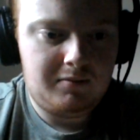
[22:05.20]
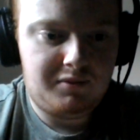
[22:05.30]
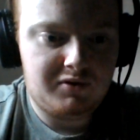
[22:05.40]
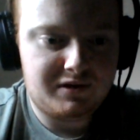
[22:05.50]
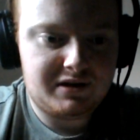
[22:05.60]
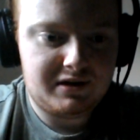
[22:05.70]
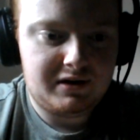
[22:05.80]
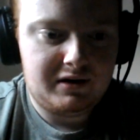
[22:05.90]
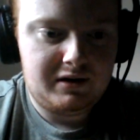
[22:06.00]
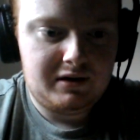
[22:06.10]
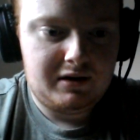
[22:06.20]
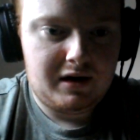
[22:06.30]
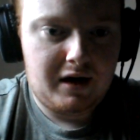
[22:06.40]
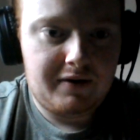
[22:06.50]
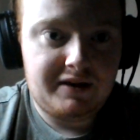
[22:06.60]
But
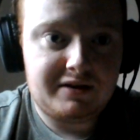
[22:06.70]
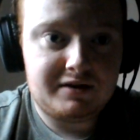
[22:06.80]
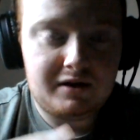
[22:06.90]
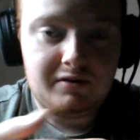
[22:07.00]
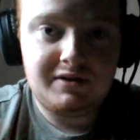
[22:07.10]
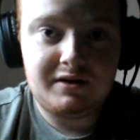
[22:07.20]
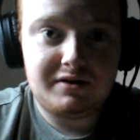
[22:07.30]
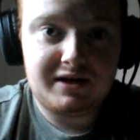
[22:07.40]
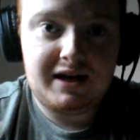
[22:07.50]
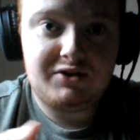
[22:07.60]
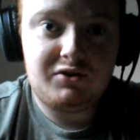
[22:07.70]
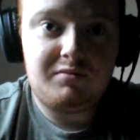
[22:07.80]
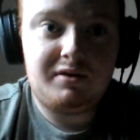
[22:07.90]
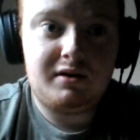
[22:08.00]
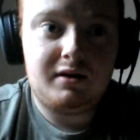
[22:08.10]
they did slowly start to catch
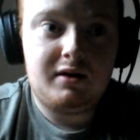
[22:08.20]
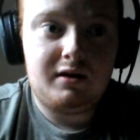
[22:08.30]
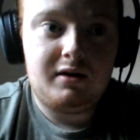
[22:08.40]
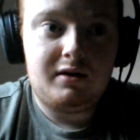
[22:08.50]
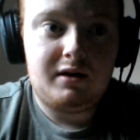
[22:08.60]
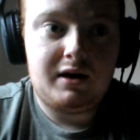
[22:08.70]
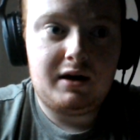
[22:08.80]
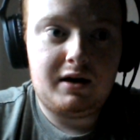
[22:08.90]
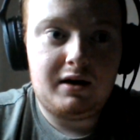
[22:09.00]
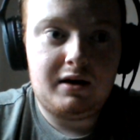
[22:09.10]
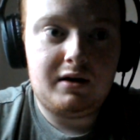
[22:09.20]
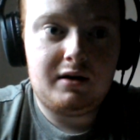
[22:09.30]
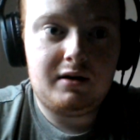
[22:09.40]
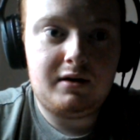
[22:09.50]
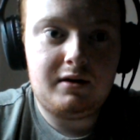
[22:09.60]
up.
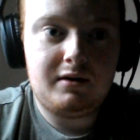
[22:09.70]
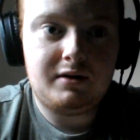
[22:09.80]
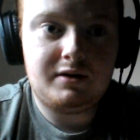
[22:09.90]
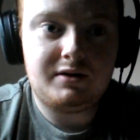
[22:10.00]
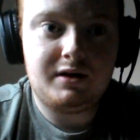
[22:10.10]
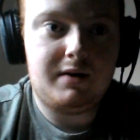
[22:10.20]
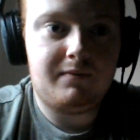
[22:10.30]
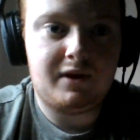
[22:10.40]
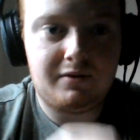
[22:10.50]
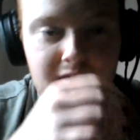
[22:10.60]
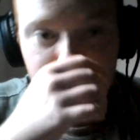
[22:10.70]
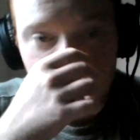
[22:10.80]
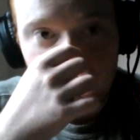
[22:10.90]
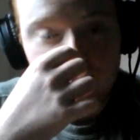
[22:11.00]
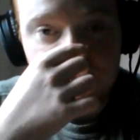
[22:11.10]
So yeah, I think
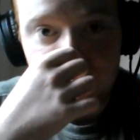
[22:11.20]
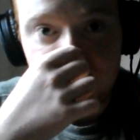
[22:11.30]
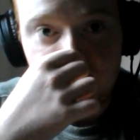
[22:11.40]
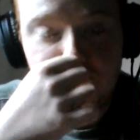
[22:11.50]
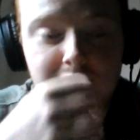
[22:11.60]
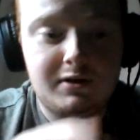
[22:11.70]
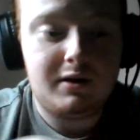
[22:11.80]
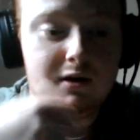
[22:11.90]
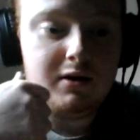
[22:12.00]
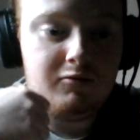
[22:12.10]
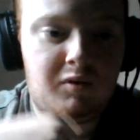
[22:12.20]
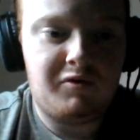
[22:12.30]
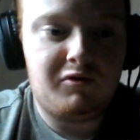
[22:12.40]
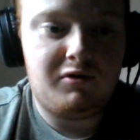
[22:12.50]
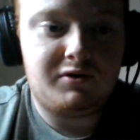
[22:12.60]
overall it's been very good.
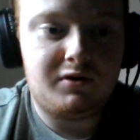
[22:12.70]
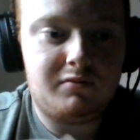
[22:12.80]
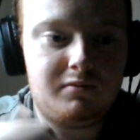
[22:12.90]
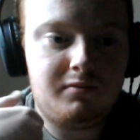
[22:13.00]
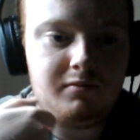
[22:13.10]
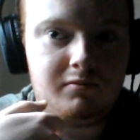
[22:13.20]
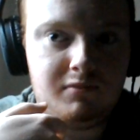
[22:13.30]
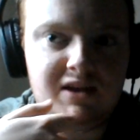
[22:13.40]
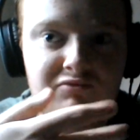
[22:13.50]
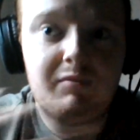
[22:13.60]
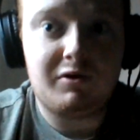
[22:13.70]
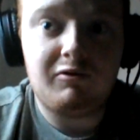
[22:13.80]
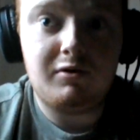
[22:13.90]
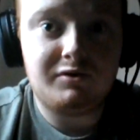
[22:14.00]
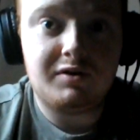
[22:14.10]
Romain Grosjean, he's Romain
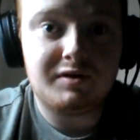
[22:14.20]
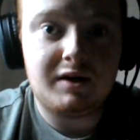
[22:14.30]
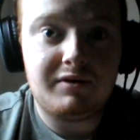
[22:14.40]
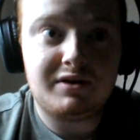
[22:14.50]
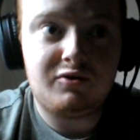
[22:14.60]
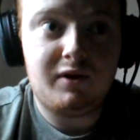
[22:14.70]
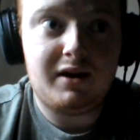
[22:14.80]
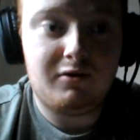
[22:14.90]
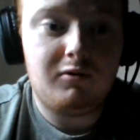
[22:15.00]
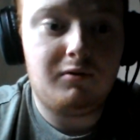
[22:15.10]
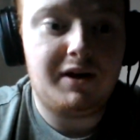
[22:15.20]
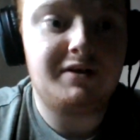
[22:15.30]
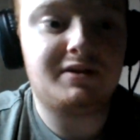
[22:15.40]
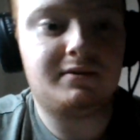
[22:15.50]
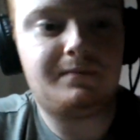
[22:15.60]
Grosjean, so he's quick
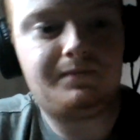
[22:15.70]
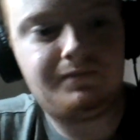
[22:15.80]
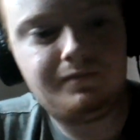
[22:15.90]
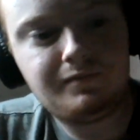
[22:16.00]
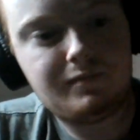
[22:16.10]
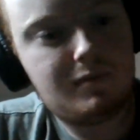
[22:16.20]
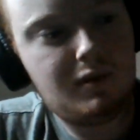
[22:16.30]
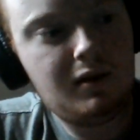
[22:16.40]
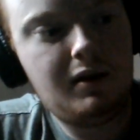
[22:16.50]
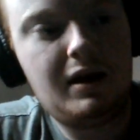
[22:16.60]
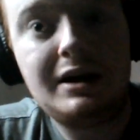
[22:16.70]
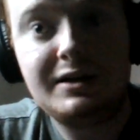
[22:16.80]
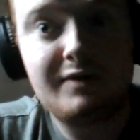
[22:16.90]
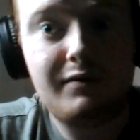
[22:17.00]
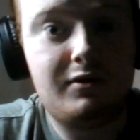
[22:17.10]
always. And
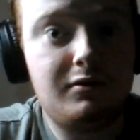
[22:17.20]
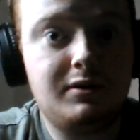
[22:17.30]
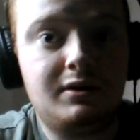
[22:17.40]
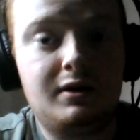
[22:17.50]
he's very good.